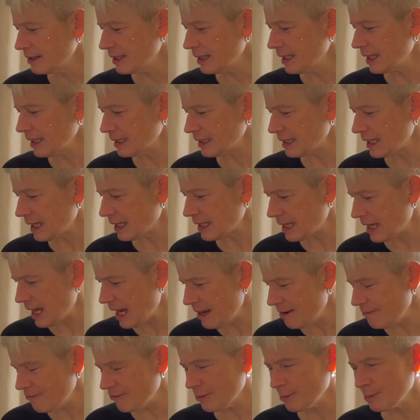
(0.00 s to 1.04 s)
it
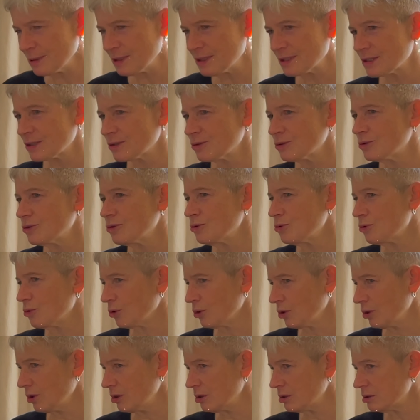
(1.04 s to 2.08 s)
came from a
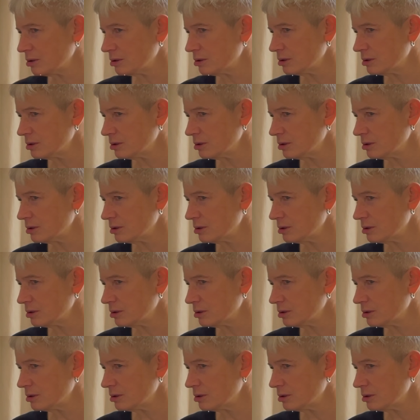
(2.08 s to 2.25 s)
school